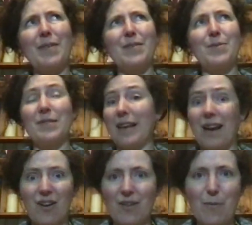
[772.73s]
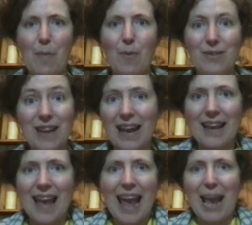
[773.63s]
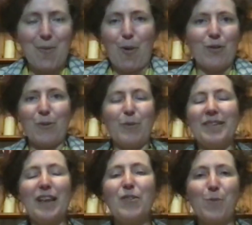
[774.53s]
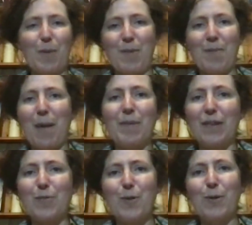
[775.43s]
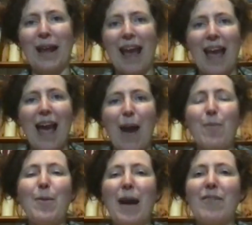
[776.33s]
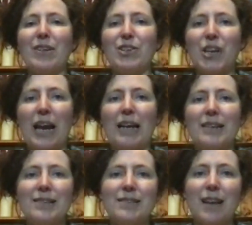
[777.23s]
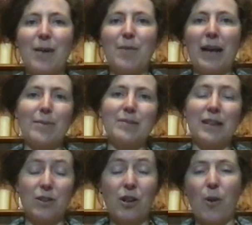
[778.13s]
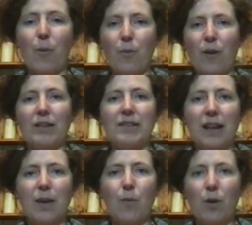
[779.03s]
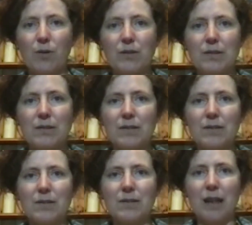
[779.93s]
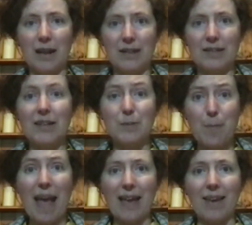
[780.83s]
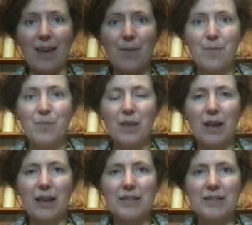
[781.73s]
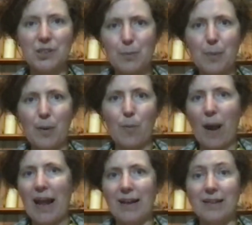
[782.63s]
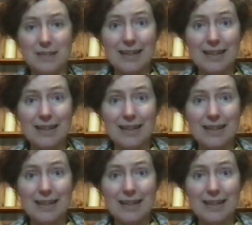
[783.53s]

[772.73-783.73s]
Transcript: see, I can't remember what day it was that we said something, but maybe this morning, and we were having a chat, and Adam said, we'll write it, what? And I said, it's May. And he said, yes, but when? I said,